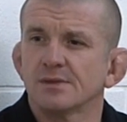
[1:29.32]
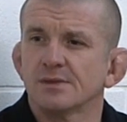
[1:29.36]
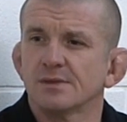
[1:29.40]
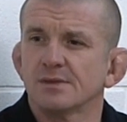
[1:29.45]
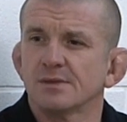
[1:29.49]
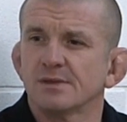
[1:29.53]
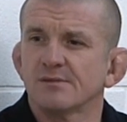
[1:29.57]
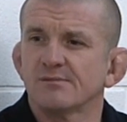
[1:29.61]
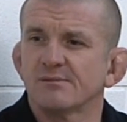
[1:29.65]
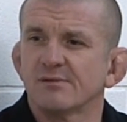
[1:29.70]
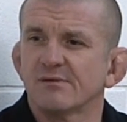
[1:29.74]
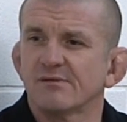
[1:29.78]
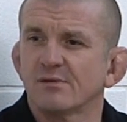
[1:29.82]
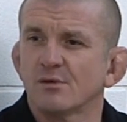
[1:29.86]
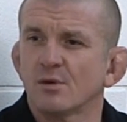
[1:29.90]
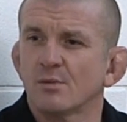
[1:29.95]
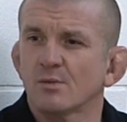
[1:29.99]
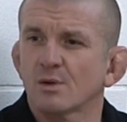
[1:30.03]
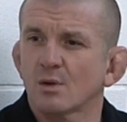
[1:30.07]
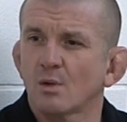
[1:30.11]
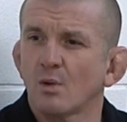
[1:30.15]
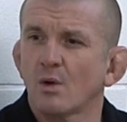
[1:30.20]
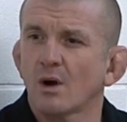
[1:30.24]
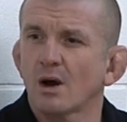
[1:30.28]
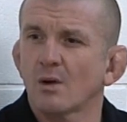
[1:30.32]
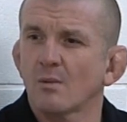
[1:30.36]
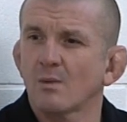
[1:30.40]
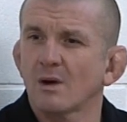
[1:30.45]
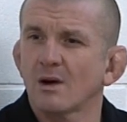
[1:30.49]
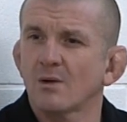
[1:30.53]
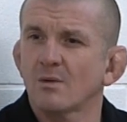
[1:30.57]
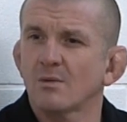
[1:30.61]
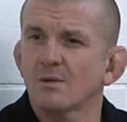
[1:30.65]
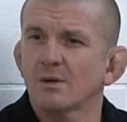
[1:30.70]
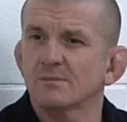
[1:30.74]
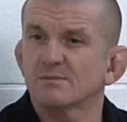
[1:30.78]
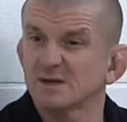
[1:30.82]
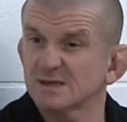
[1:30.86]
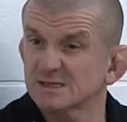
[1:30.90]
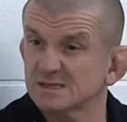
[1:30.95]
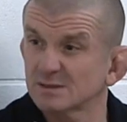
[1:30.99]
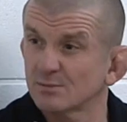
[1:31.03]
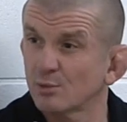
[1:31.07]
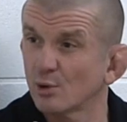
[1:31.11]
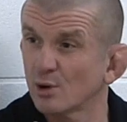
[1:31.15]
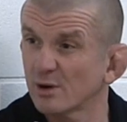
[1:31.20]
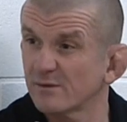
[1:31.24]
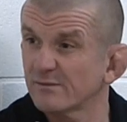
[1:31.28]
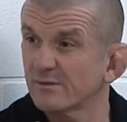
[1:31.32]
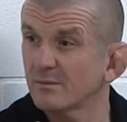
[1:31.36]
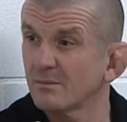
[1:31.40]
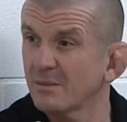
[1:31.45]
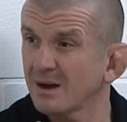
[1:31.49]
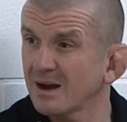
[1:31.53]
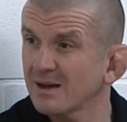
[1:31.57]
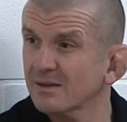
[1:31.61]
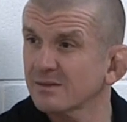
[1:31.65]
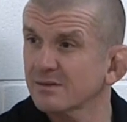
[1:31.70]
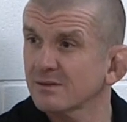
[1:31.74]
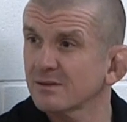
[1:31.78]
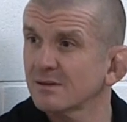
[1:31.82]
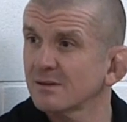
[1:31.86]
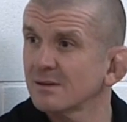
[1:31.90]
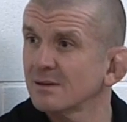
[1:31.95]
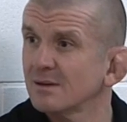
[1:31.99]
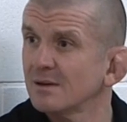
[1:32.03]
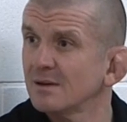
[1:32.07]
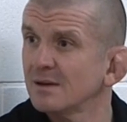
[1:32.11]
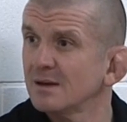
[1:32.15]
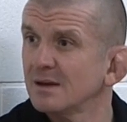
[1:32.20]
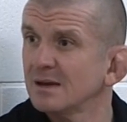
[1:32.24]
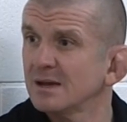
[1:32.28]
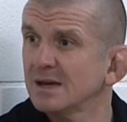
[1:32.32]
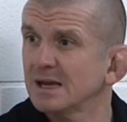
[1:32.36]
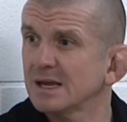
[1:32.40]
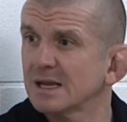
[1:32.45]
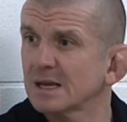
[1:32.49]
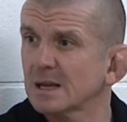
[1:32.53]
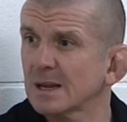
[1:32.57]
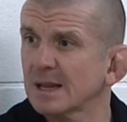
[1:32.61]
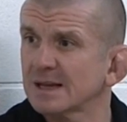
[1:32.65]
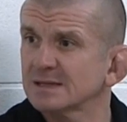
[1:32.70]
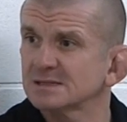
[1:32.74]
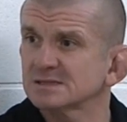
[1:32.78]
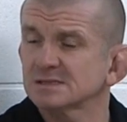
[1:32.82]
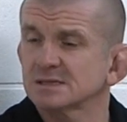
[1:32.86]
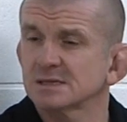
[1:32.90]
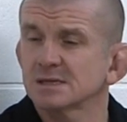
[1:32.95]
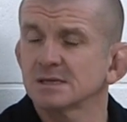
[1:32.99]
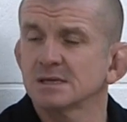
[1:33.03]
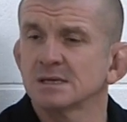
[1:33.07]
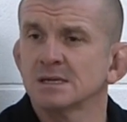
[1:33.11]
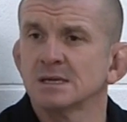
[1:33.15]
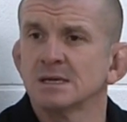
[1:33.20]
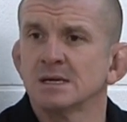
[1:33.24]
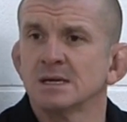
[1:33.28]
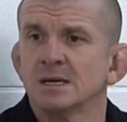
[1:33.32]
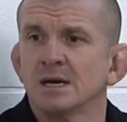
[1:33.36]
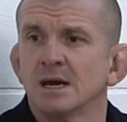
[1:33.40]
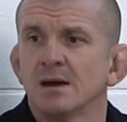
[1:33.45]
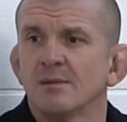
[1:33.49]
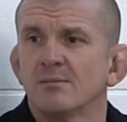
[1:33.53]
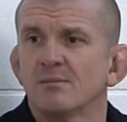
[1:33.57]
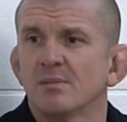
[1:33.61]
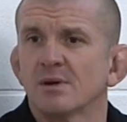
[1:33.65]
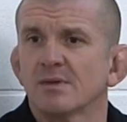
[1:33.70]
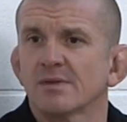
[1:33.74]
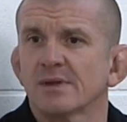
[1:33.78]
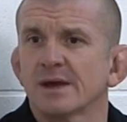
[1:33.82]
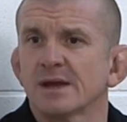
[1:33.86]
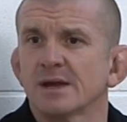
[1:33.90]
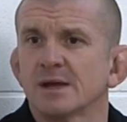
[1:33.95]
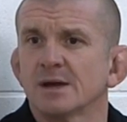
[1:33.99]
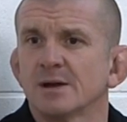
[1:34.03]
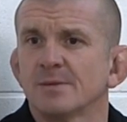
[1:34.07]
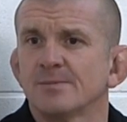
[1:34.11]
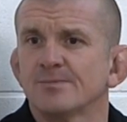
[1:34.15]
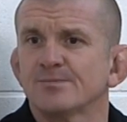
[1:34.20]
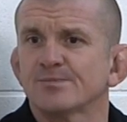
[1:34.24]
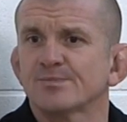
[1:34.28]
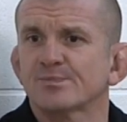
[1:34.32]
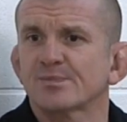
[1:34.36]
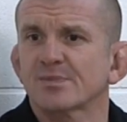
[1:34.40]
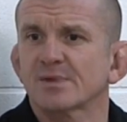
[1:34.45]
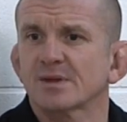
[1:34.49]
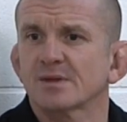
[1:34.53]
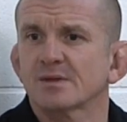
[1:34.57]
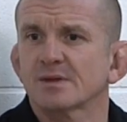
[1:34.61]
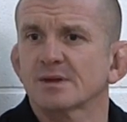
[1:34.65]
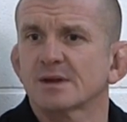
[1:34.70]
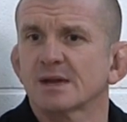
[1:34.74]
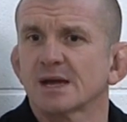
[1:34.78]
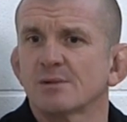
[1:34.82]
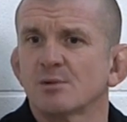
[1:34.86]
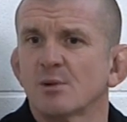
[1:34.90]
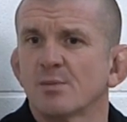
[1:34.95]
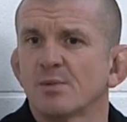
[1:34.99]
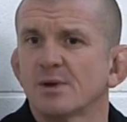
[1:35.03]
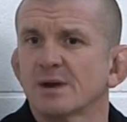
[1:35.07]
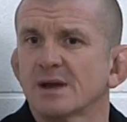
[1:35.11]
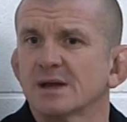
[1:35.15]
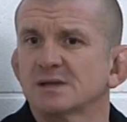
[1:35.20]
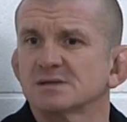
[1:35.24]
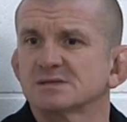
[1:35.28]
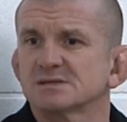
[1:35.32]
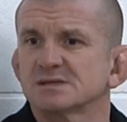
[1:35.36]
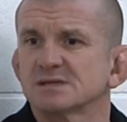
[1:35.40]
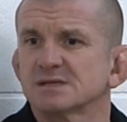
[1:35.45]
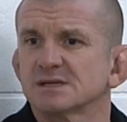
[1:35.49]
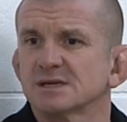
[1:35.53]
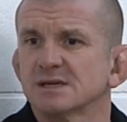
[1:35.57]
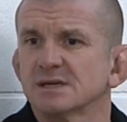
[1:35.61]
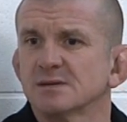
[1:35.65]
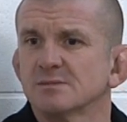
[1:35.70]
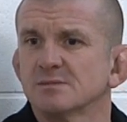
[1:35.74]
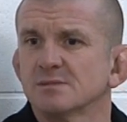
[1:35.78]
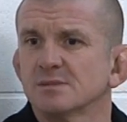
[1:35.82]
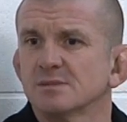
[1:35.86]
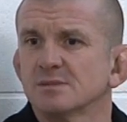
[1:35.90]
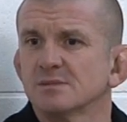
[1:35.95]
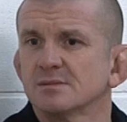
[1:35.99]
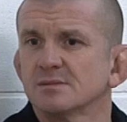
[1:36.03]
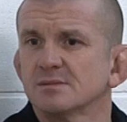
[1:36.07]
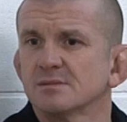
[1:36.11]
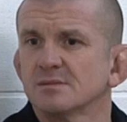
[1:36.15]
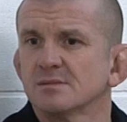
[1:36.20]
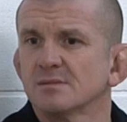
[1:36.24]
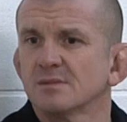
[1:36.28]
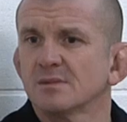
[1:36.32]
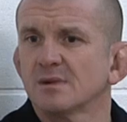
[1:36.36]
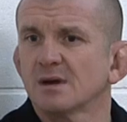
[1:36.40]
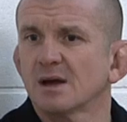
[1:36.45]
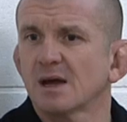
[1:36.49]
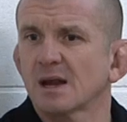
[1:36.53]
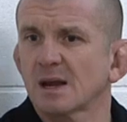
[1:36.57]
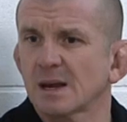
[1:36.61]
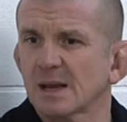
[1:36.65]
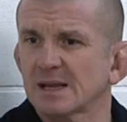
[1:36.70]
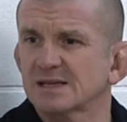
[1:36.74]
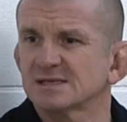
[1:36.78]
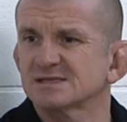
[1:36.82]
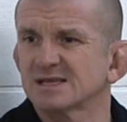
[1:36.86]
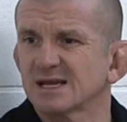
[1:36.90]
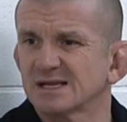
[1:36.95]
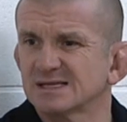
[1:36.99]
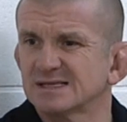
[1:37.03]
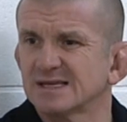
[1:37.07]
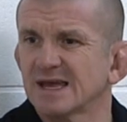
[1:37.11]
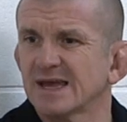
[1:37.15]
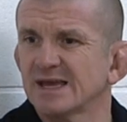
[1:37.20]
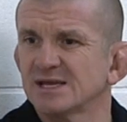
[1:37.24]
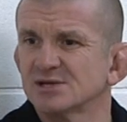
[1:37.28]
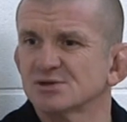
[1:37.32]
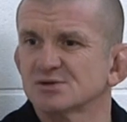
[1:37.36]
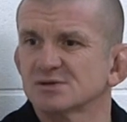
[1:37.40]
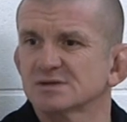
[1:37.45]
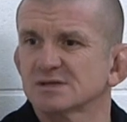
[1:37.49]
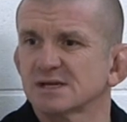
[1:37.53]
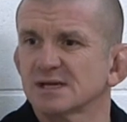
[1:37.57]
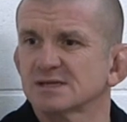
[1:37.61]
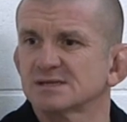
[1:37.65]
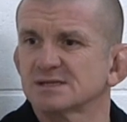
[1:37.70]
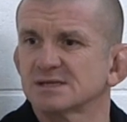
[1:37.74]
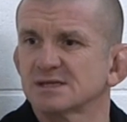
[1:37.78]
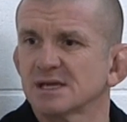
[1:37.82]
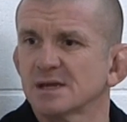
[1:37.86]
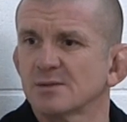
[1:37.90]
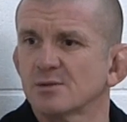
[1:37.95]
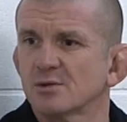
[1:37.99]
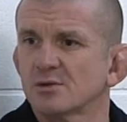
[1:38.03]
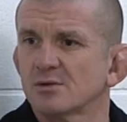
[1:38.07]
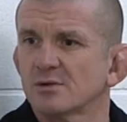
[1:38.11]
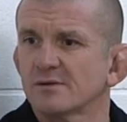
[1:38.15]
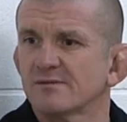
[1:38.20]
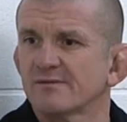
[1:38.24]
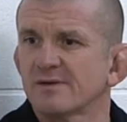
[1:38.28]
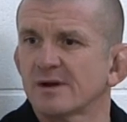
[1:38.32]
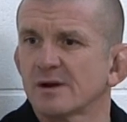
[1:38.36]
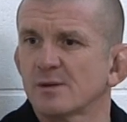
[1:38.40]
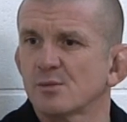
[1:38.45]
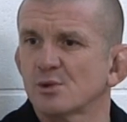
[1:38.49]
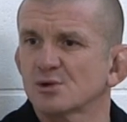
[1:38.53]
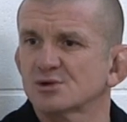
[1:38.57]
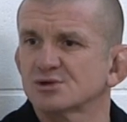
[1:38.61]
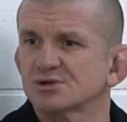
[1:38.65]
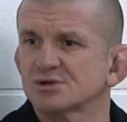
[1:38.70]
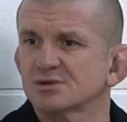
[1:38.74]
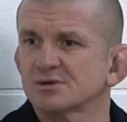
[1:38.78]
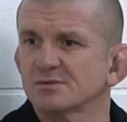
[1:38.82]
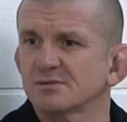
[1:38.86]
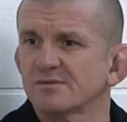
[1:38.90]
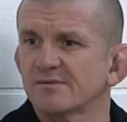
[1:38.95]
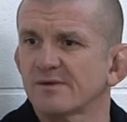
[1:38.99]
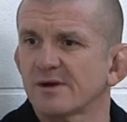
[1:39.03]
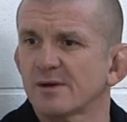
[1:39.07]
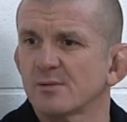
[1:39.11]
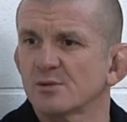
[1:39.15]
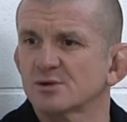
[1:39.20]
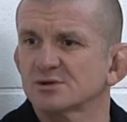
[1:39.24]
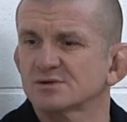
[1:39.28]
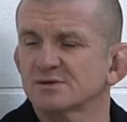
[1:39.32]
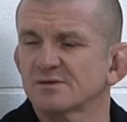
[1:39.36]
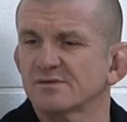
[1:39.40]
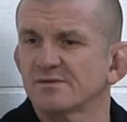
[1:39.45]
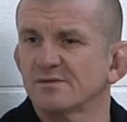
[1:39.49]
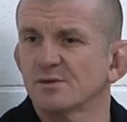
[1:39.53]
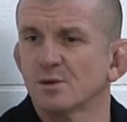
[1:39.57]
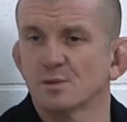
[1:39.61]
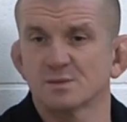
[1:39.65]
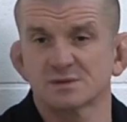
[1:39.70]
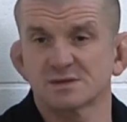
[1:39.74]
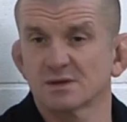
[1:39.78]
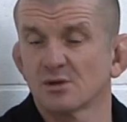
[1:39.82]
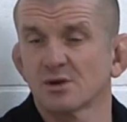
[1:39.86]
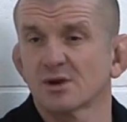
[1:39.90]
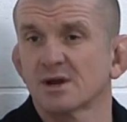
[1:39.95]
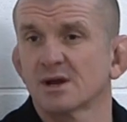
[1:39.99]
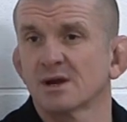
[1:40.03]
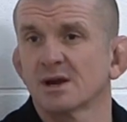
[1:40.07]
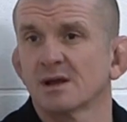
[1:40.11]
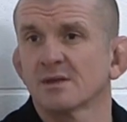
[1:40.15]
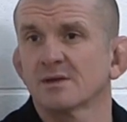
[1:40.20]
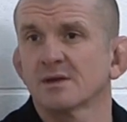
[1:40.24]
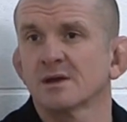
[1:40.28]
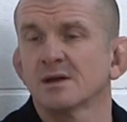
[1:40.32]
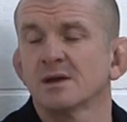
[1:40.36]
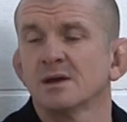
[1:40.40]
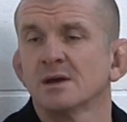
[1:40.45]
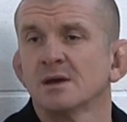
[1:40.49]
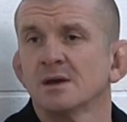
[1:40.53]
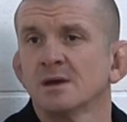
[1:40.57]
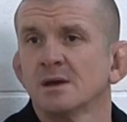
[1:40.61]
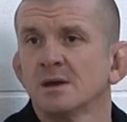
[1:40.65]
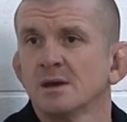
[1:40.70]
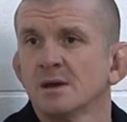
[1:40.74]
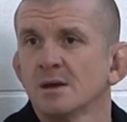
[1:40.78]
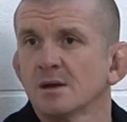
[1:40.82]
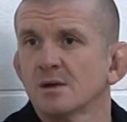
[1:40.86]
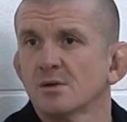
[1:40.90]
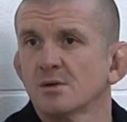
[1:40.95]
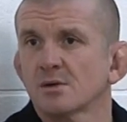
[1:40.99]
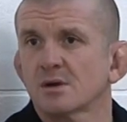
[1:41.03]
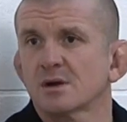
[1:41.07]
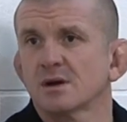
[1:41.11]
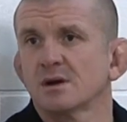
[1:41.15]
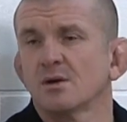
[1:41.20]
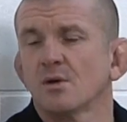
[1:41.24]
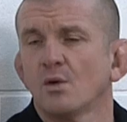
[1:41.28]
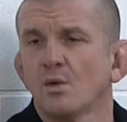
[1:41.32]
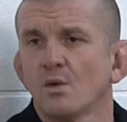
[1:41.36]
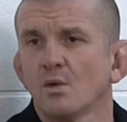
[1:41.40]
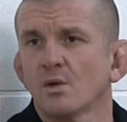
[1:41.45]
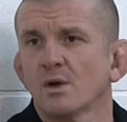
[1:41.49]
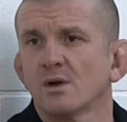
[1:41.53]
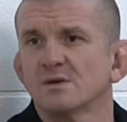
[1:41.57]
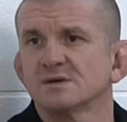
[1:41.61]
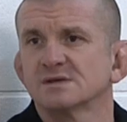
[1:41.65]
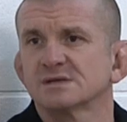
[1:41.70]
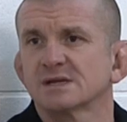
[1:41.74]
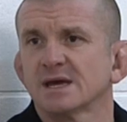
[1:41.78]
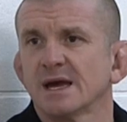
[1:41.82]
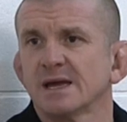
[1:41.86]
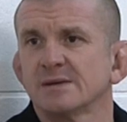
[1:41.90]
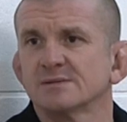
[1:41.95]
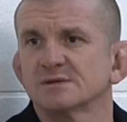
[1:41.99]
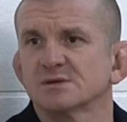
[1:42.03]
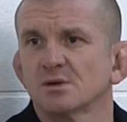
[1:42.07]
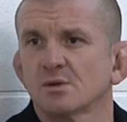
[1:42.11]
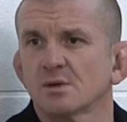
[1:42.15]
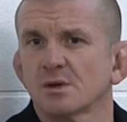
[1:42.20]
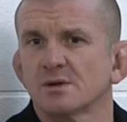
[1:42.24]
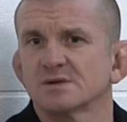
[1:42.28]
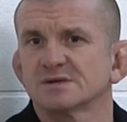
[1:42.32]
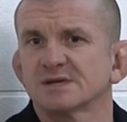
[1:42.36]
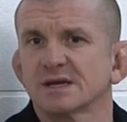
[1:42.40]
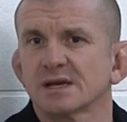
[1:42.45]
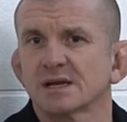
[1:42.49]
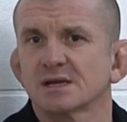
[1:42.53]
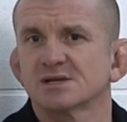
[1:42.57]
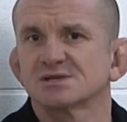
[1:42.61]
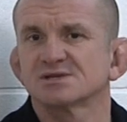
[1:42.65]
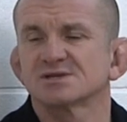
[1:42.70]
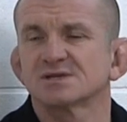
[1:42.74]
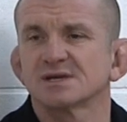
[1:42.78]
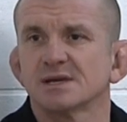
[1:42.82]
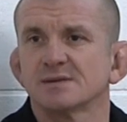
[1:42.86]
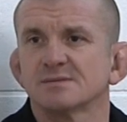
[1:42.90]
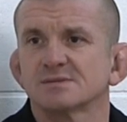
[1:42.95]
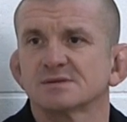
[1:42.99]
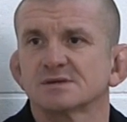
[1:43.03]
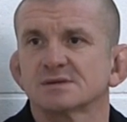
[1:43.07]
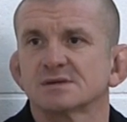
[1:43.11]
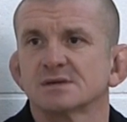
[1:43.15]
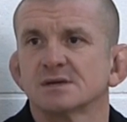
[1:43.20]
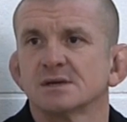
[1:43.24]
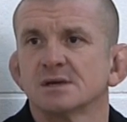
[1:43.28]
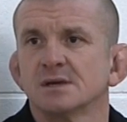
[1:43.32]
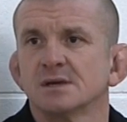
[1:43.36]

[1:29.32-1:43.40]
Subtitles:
they've performed quite well. Disappointing for Bath in Leinster, but they came up against a team, Leinster, a dangerous Leicester team who were very much on form. So looking at all those games, all those English teams